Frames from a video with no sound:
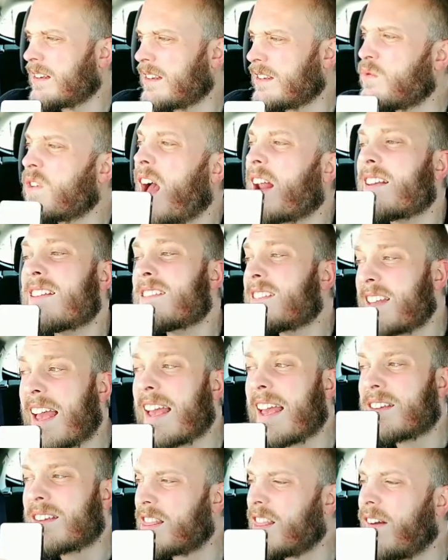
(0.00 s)
You gotta
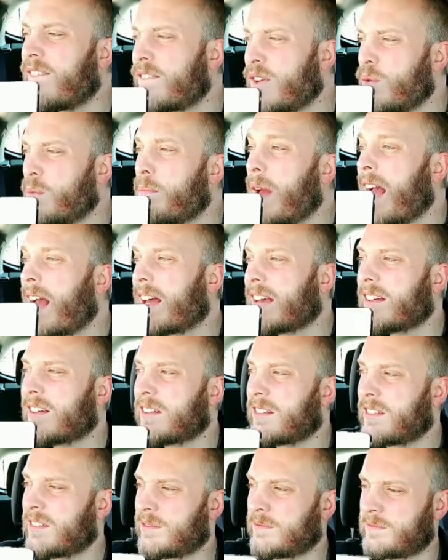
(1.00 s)
say I love you
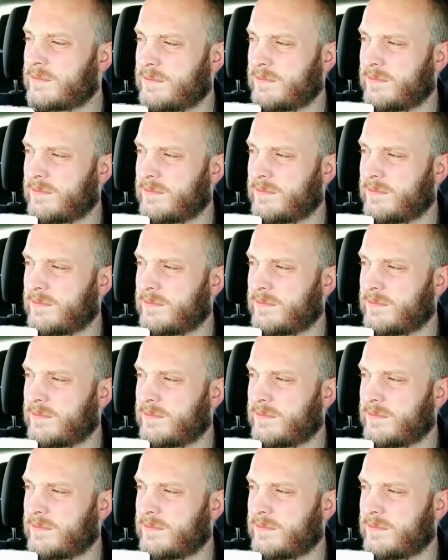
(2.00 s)
back.